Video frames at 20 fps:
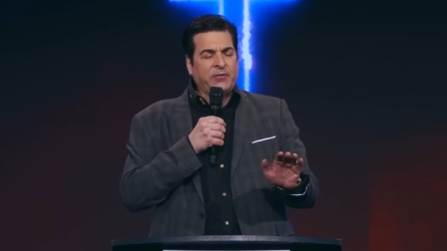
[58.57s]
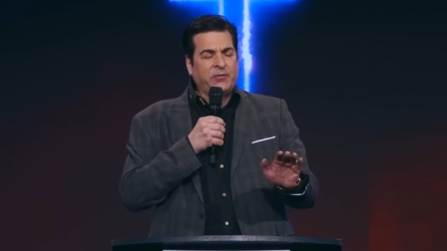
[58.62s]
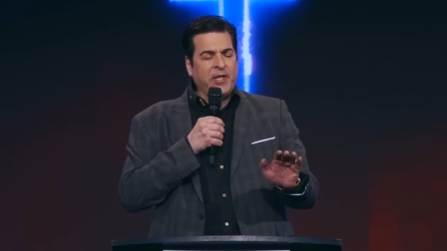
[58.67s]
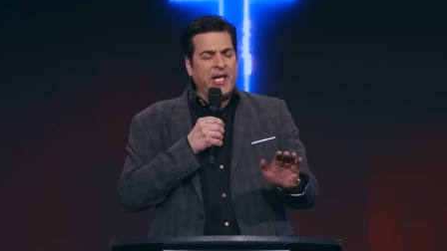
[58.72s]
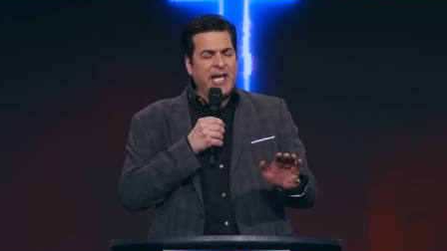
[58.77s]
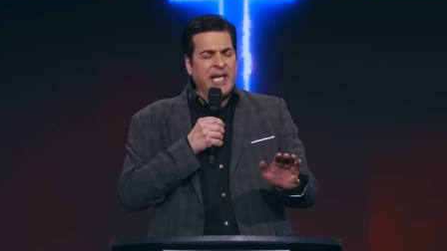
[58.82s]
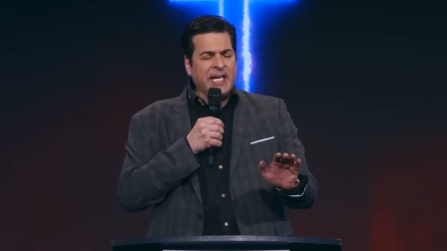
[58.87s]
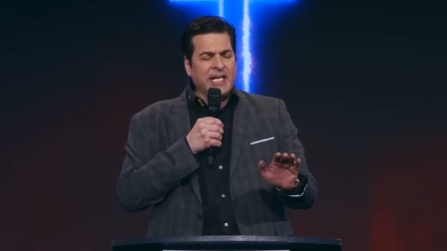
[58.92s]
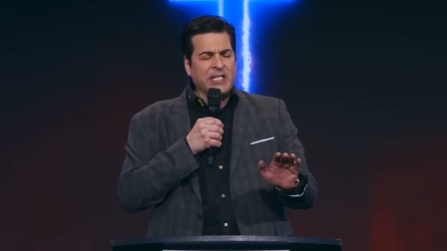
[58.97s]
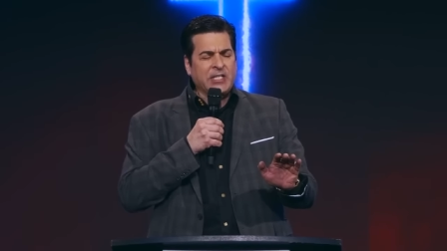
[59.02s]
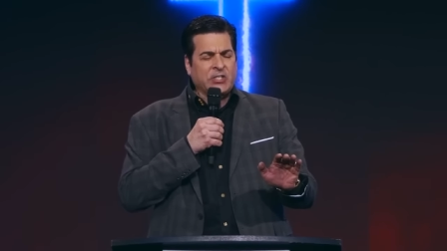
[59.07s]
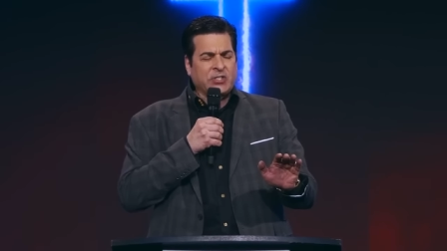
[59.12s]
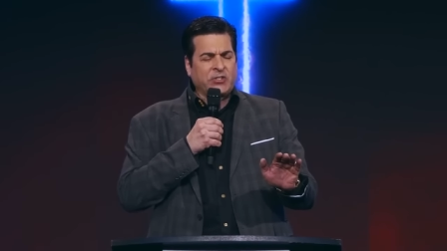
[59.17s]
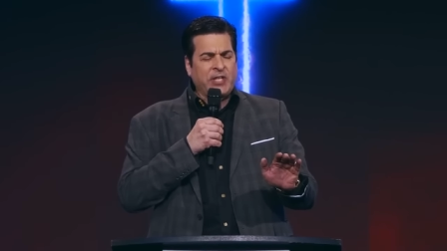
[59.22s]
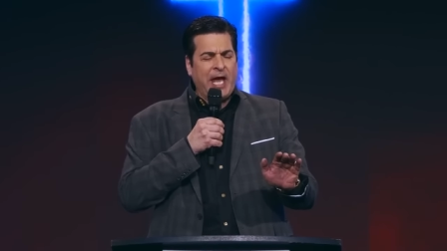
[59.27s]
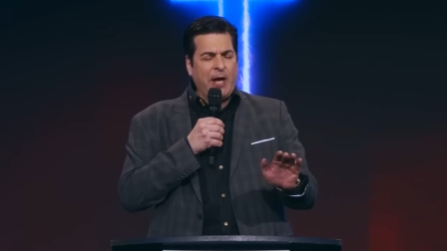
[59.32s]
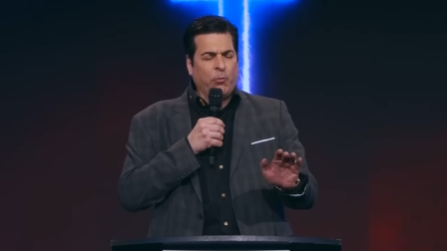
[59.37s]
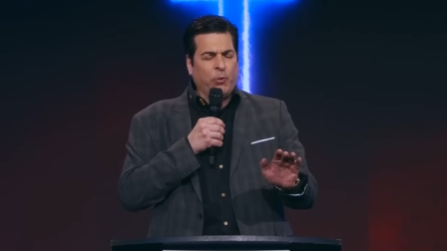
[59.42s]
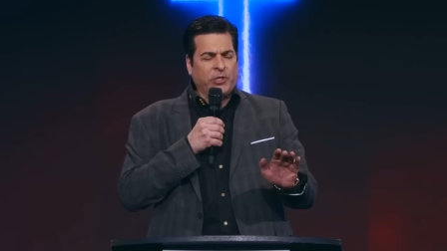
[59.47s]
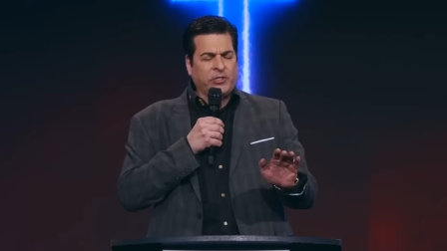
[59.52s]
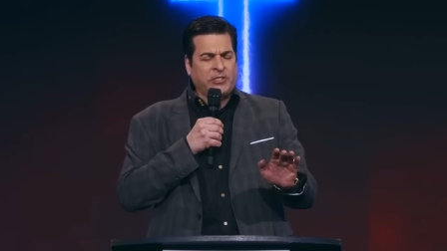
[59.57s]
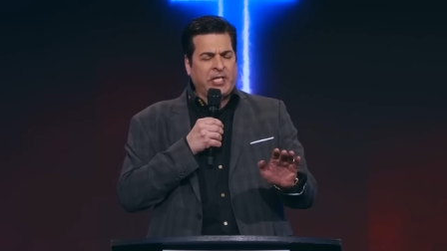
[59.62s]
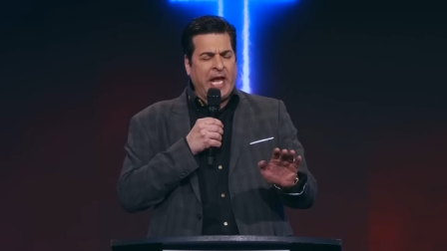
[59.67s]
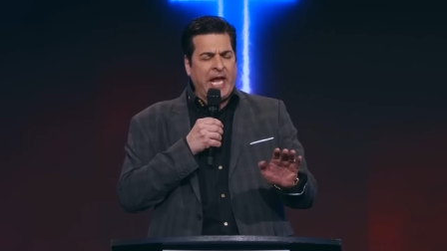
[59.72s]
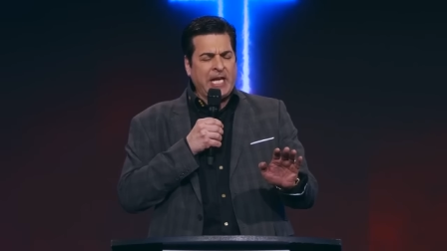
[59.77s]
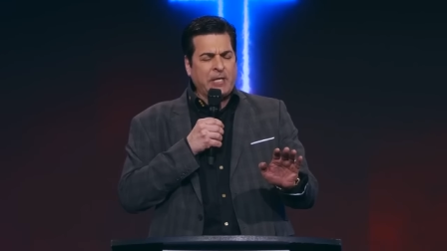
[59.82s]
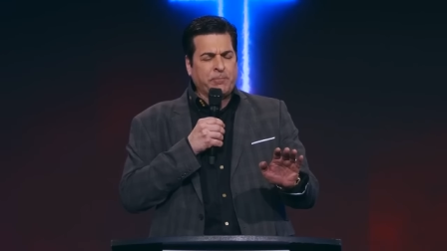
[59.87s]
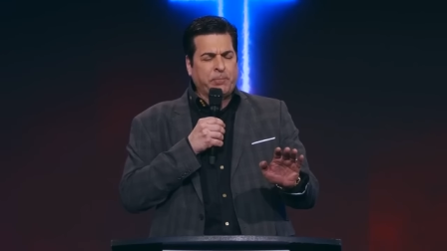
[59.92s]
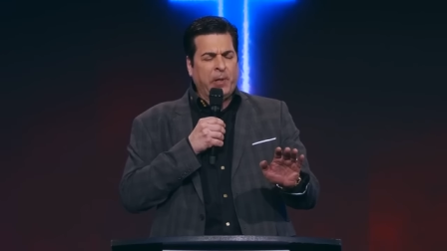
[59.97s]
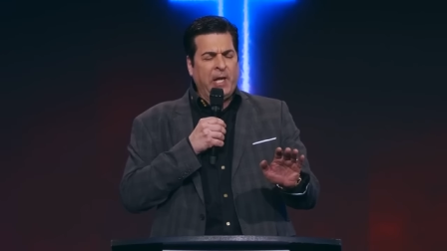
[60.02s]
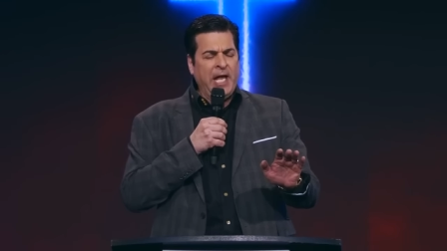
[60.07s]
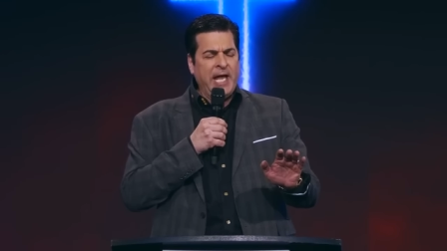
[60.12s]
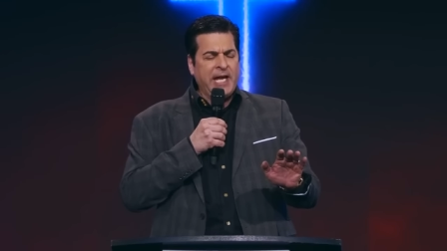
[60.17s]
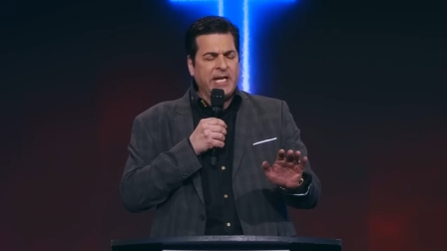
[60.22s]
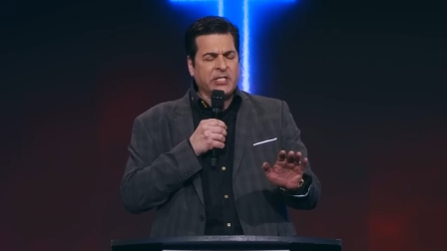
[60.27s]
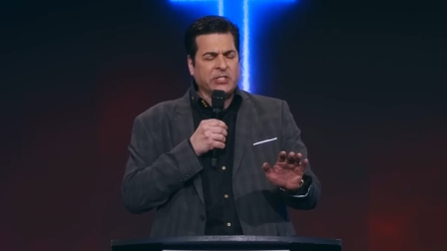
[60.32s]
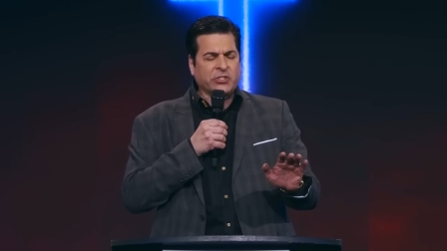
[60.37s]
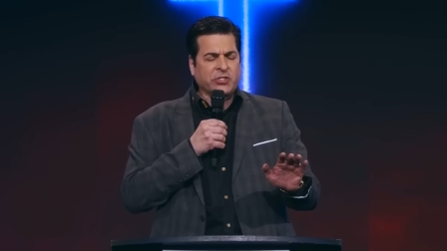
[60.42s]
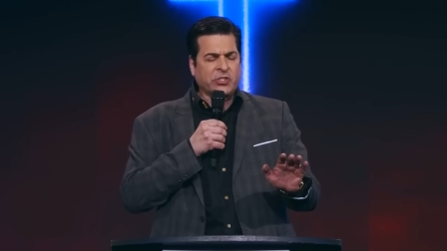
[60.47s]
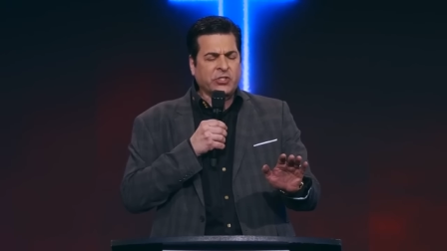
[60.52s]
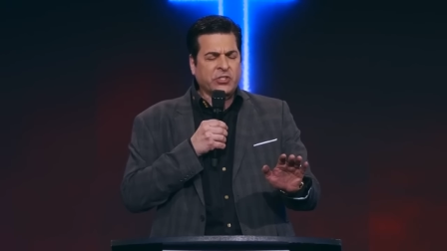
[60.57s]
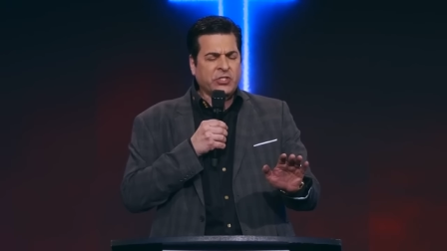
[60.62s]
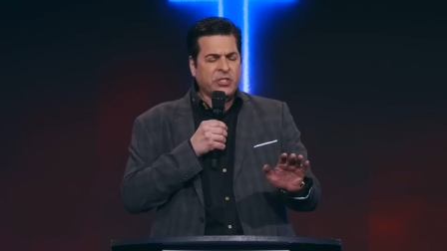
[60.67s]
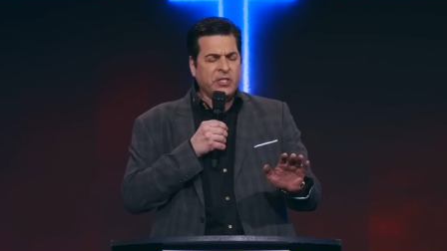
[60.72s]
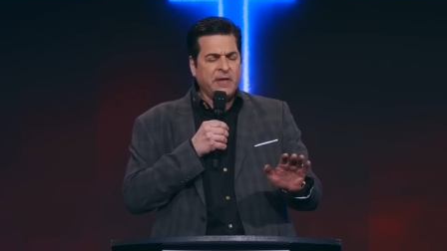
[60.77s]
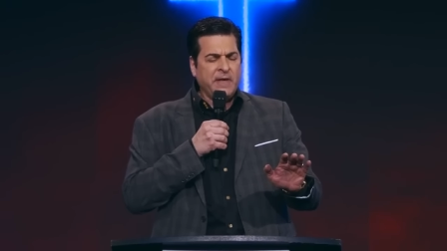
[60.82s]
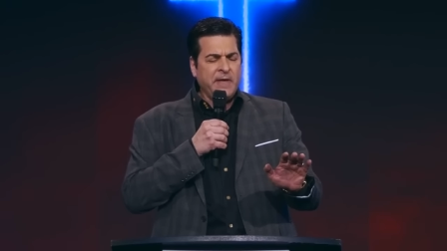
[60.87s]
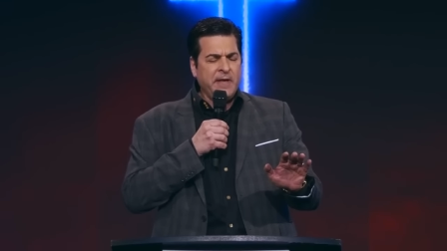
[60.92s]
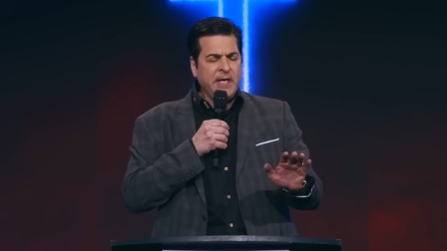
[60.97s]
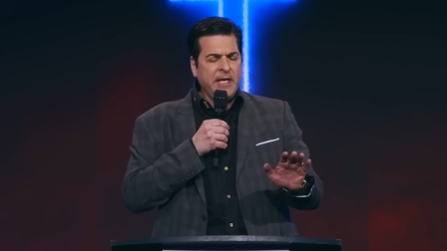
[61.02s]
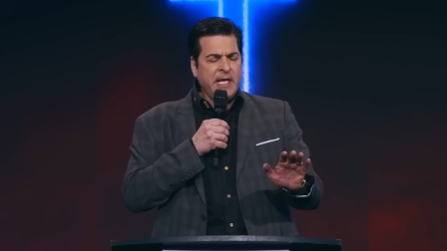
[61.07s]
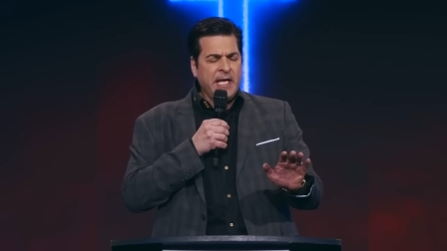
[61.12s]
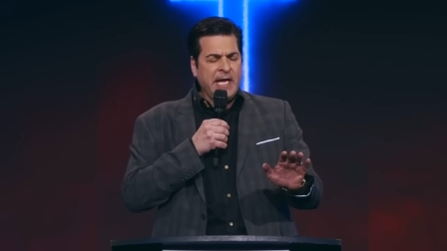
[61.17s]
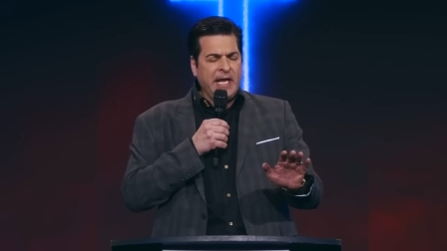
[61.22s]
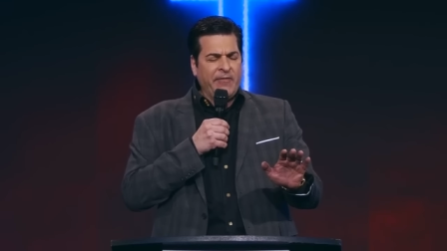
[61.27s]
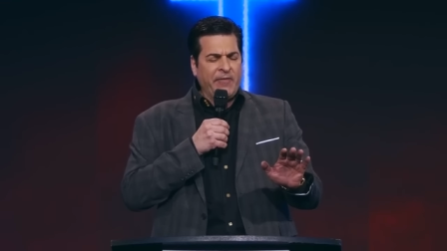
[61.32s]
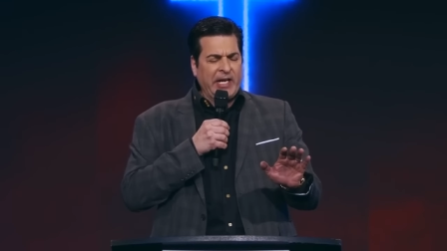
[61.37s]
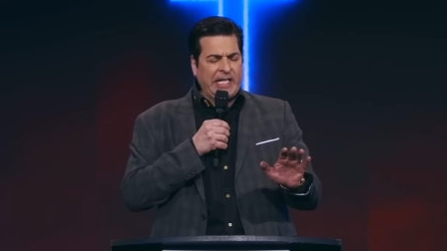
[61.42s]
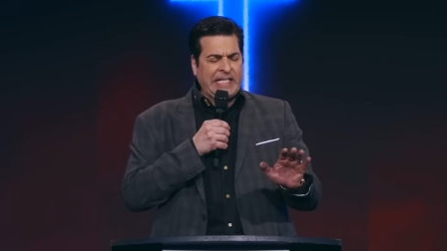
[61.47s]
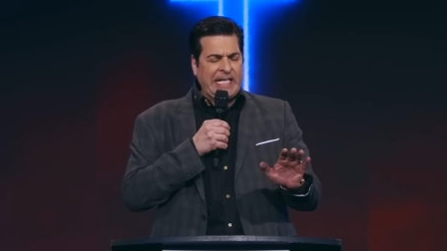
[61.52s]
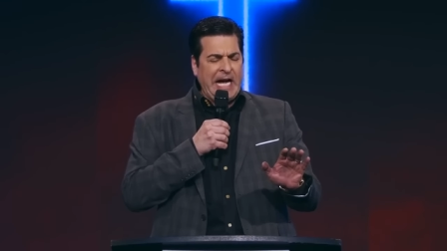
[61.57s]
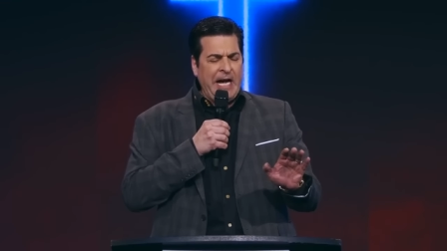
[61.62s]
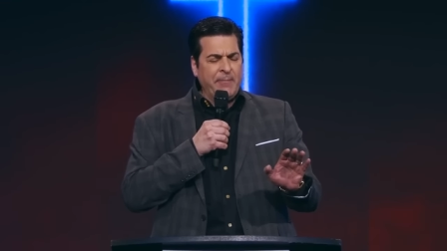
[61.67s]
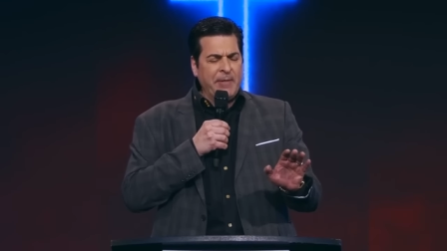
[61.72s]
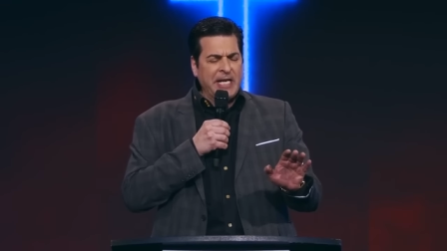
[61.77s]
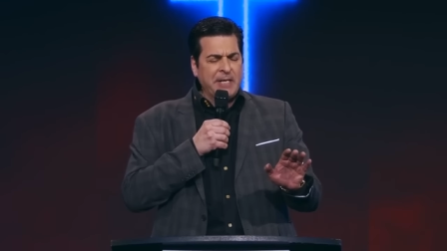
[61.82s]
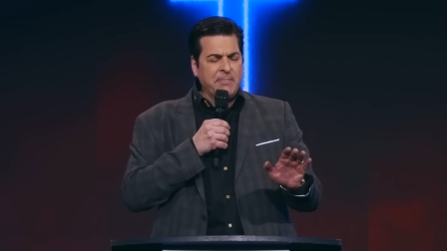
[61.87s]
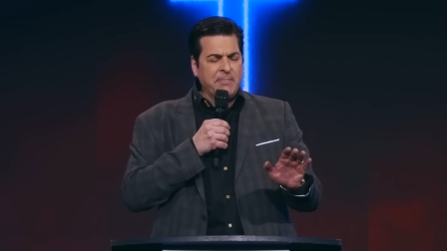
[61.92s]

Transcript: things that will take place in the coming